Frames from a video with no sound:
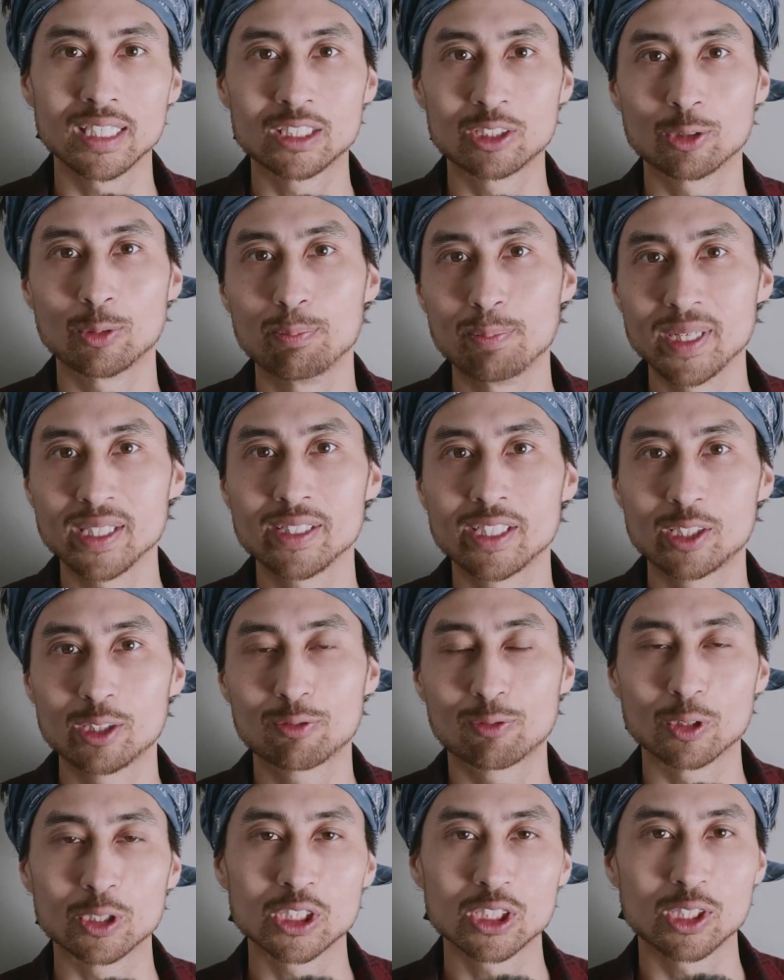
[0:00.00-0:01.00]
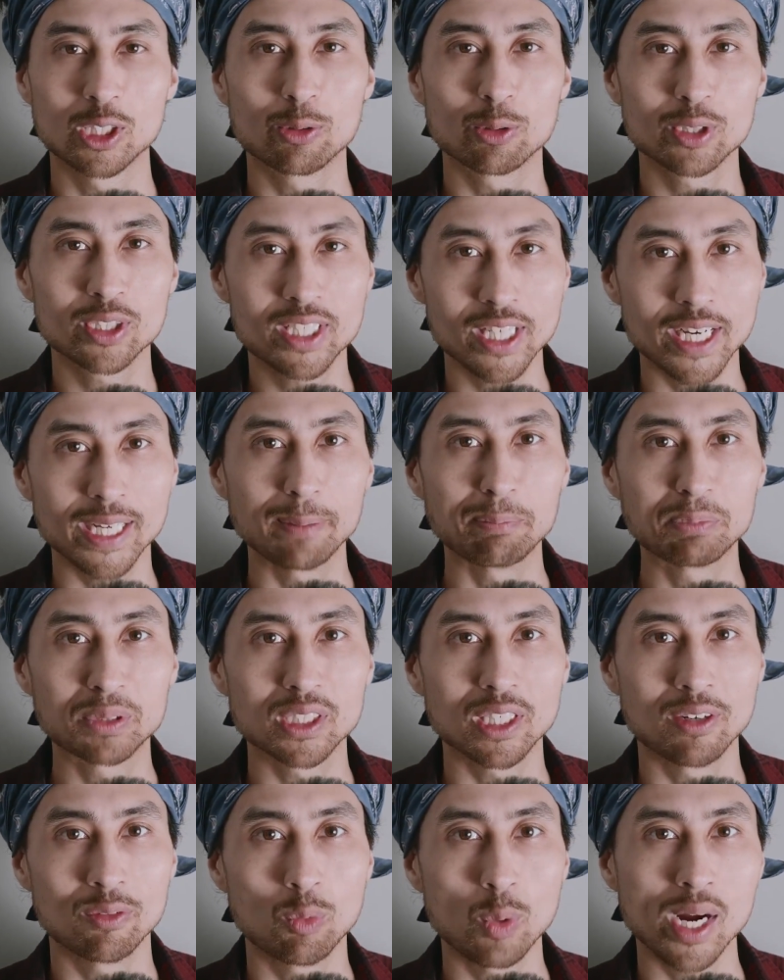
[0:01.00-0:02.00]
It's mainly good for slower
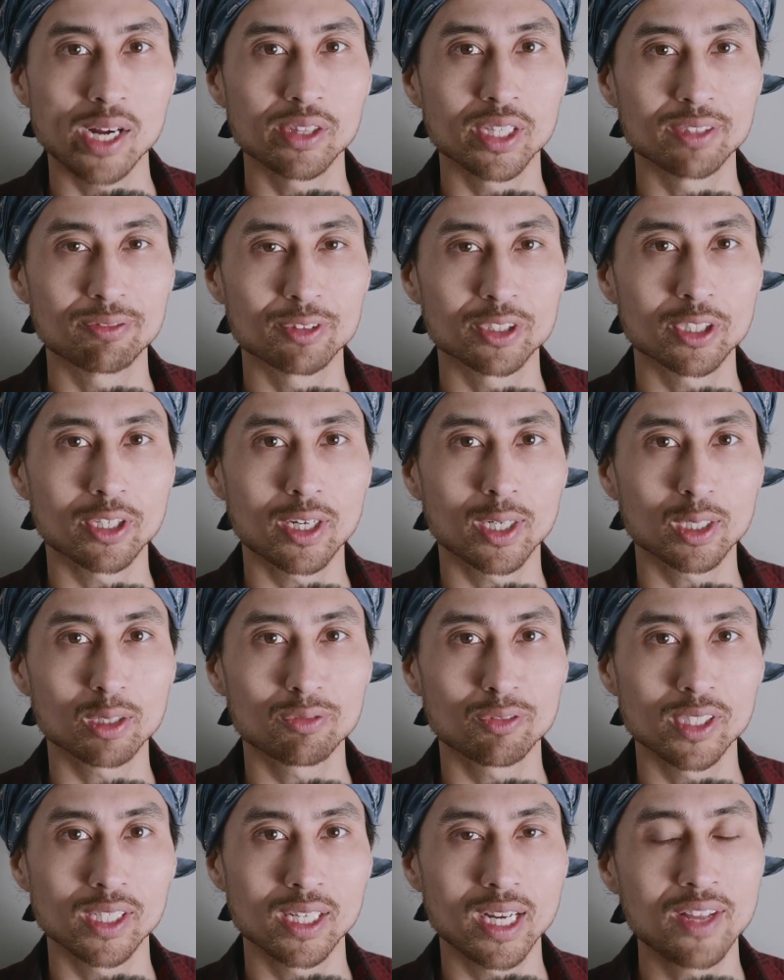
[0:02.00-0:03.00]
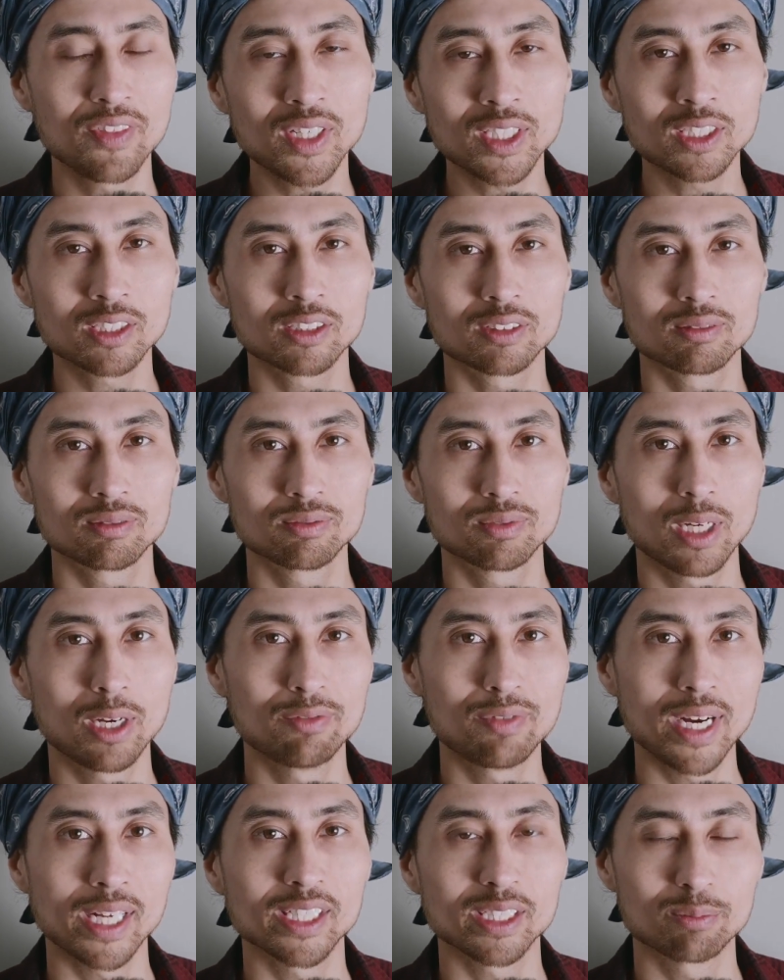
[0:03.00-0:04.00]
types of wildlife photography. And that's
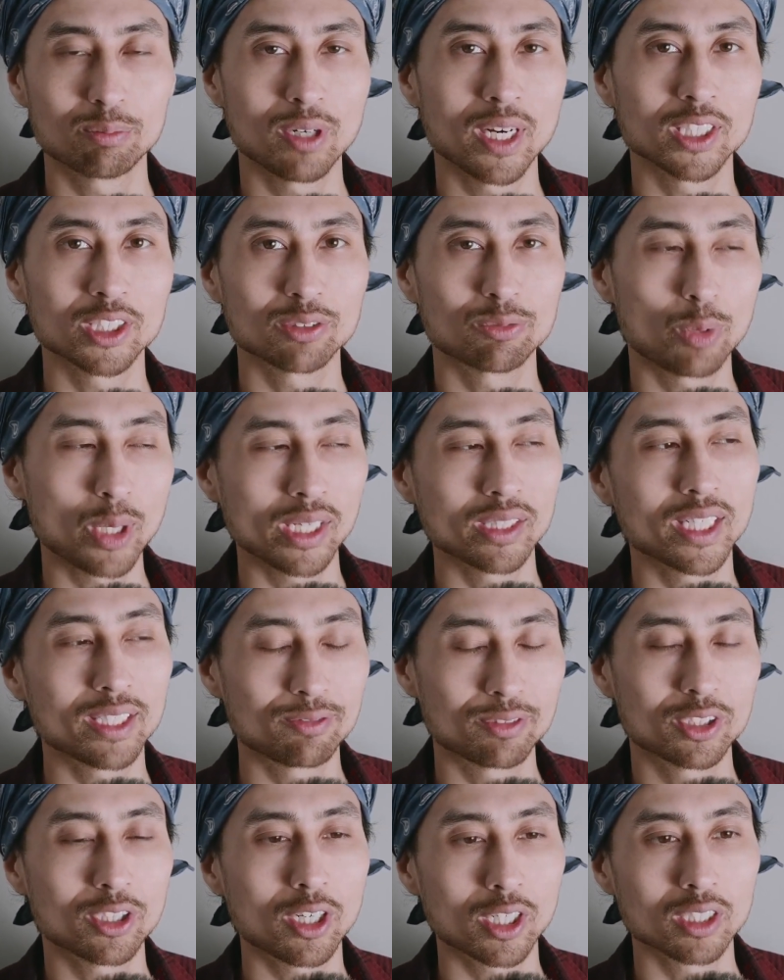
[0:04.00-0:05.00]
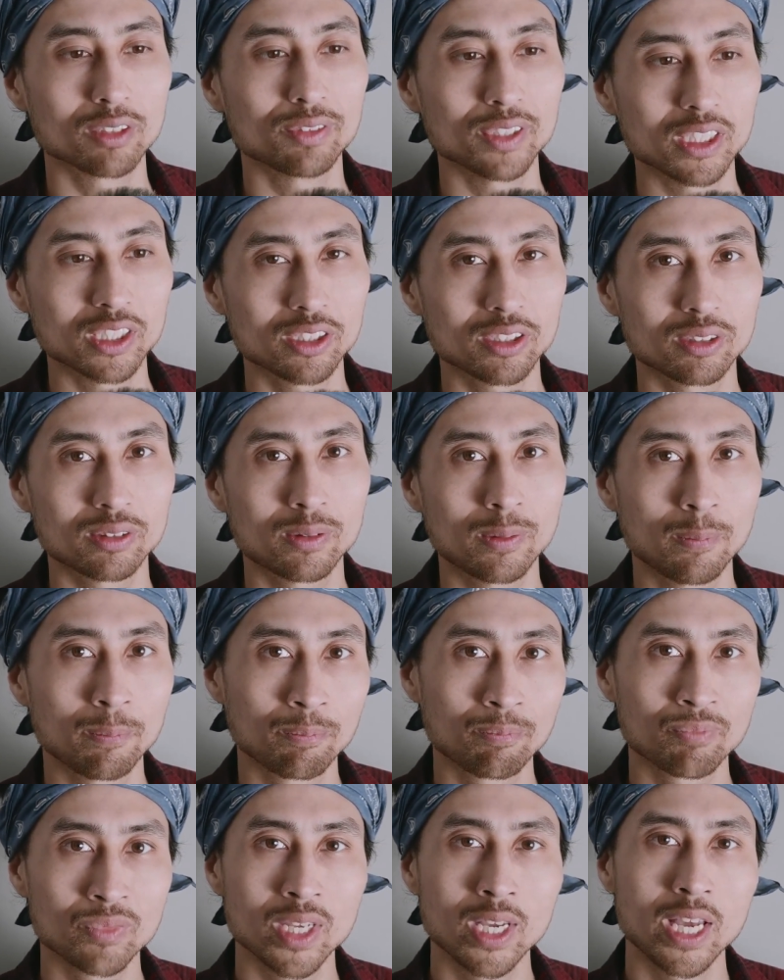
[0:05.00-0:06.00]
a valid branch of wildlife photography too.
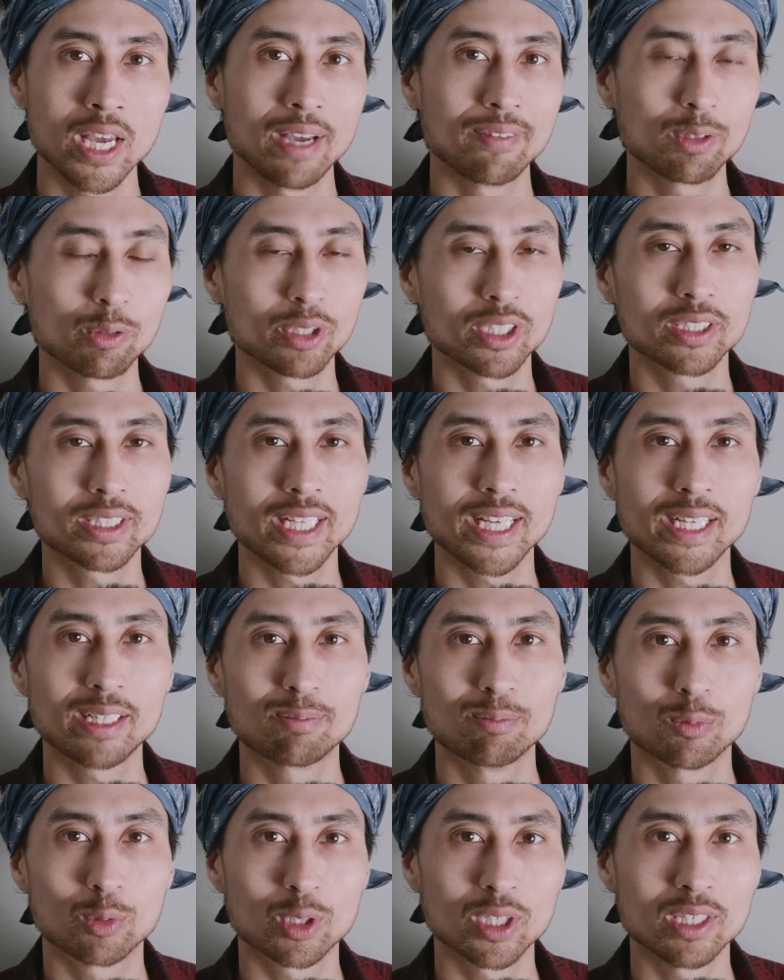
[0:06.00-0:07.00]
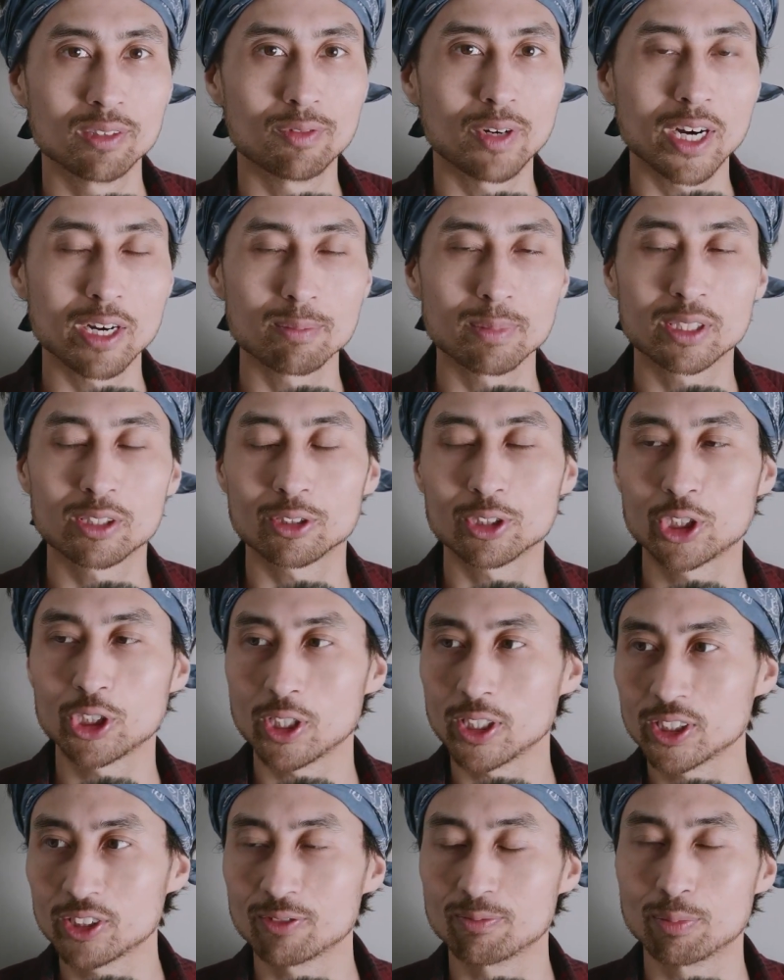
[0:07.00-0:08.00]
If you want to take more environmental shots